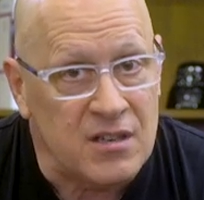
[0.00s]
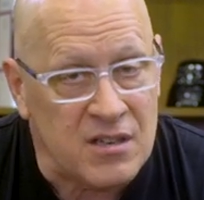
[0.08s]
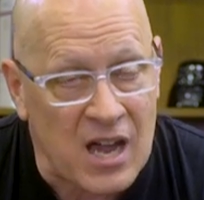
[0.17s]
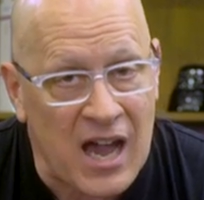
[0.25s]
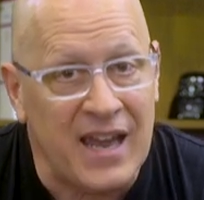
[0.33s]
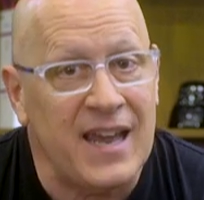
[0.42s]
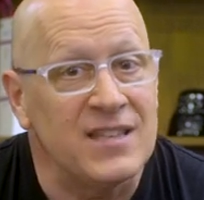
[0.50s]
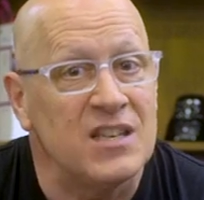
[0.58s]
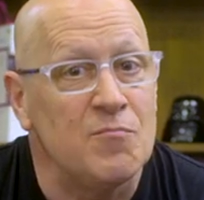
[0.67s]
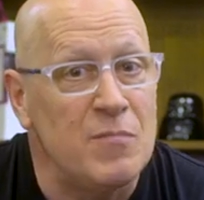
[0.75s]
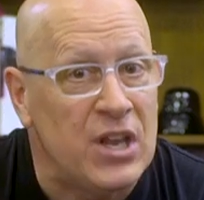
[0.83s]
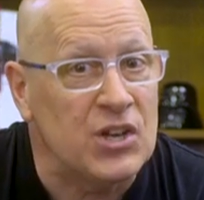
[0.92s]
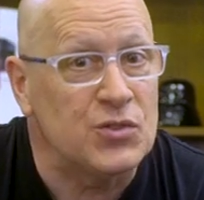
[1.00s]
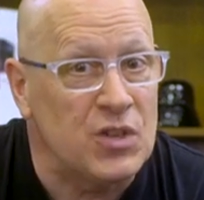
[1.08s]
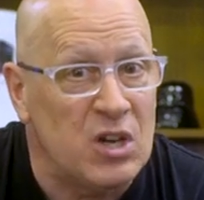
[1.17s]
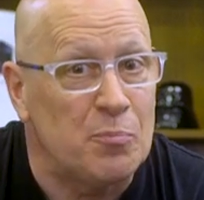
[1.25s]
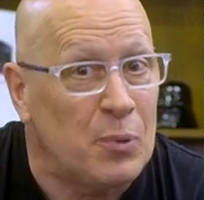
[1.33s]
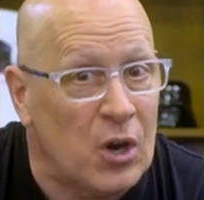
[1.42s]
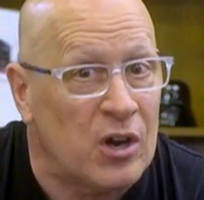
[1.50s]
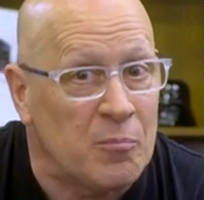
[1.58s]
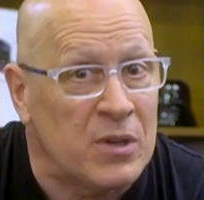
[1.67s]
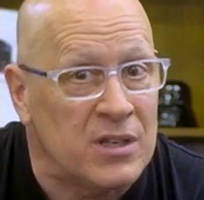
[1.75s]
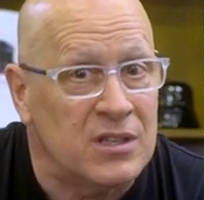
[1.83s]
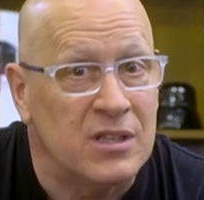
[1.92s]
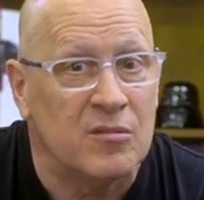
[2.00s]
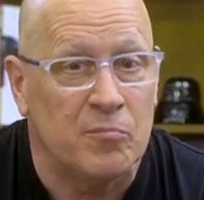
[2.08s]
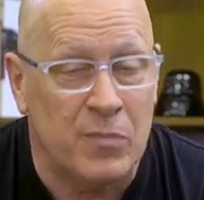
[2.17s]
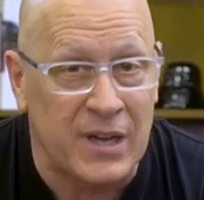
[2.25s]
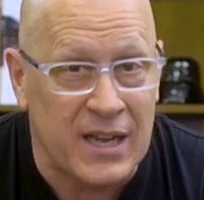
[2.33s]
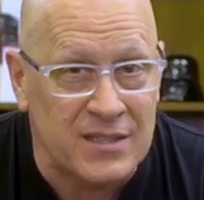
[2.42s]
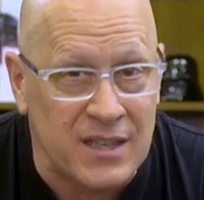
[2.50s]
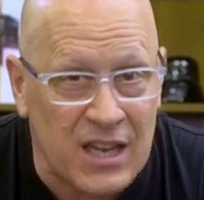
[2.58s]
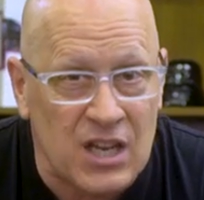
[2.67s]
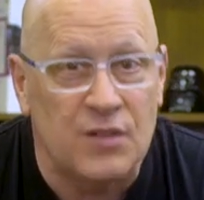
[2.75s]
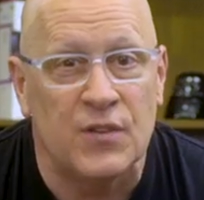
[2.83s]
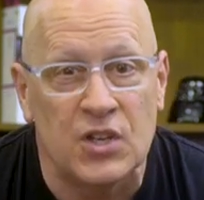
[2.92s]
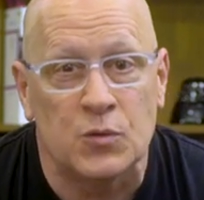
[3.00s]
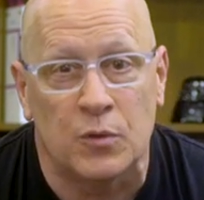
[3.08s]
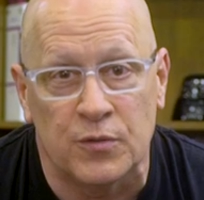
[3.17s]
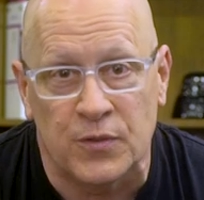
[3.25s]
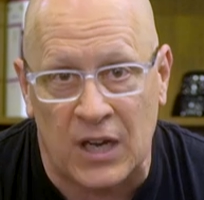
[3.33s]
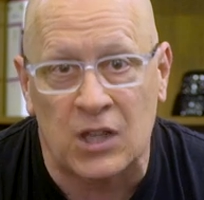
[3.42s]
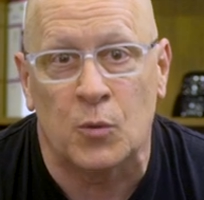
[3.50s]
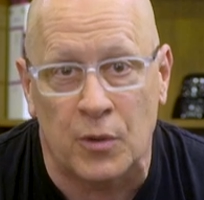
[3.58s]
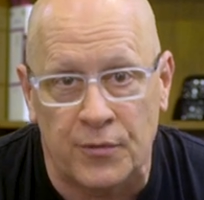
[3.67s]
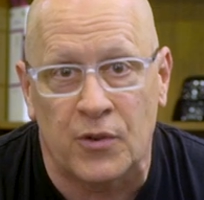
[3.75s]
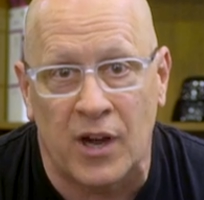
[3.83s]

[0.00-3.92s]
not as a ministry department, but as an individual follower of